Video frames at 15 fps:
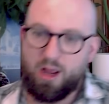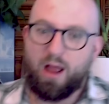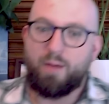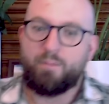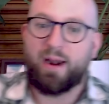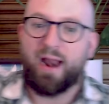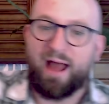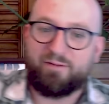
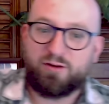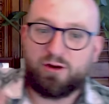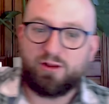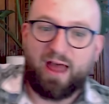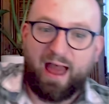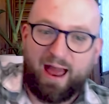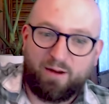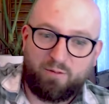But after
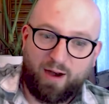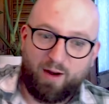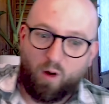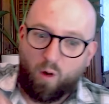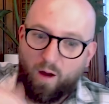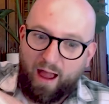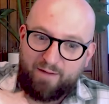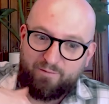that, right,
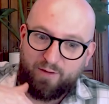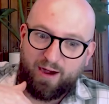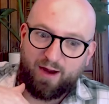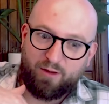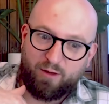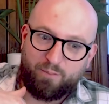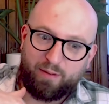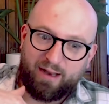every
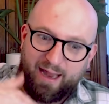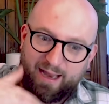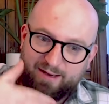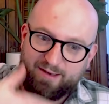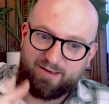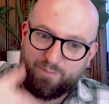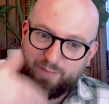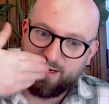other plant
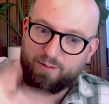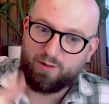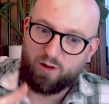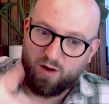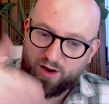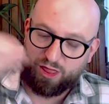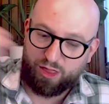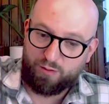is a
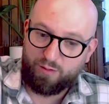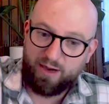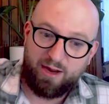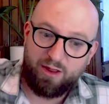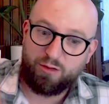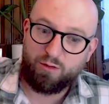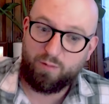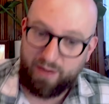
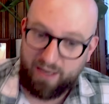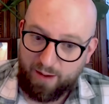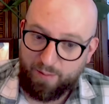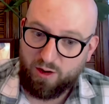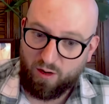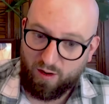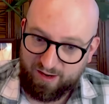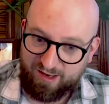BWR3 through
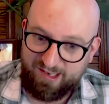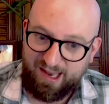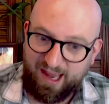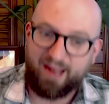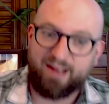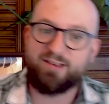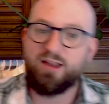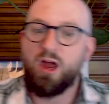
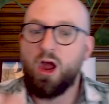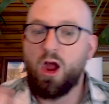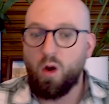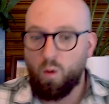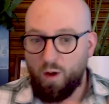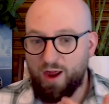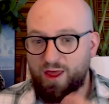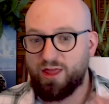BWR6
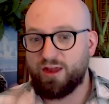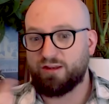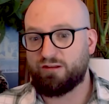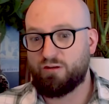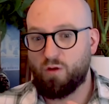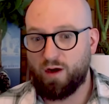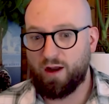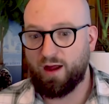with this
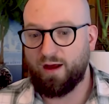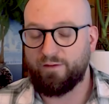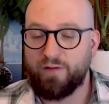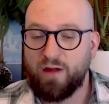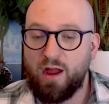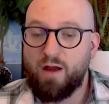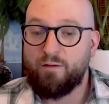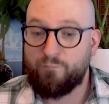sort of
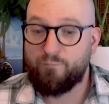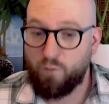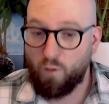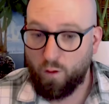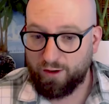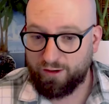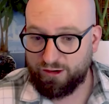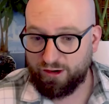
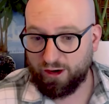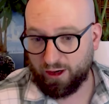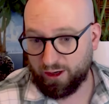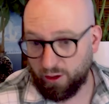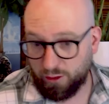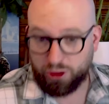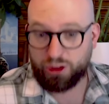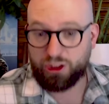
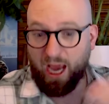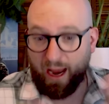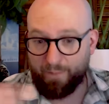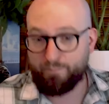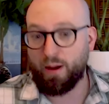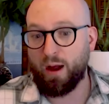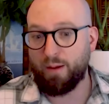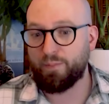jet
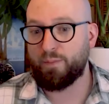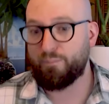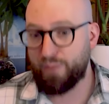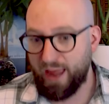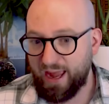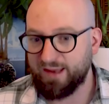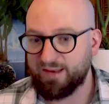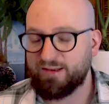pump
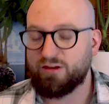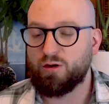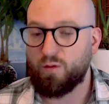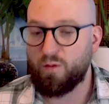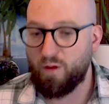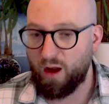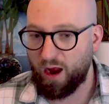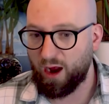based
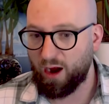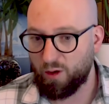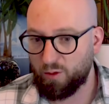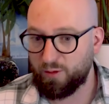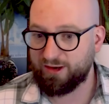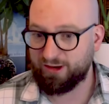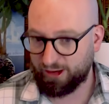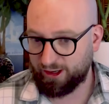
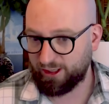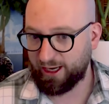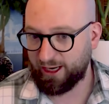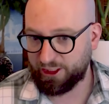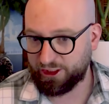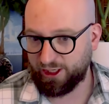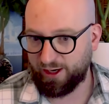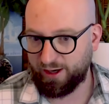
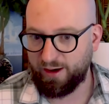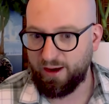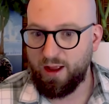recirculation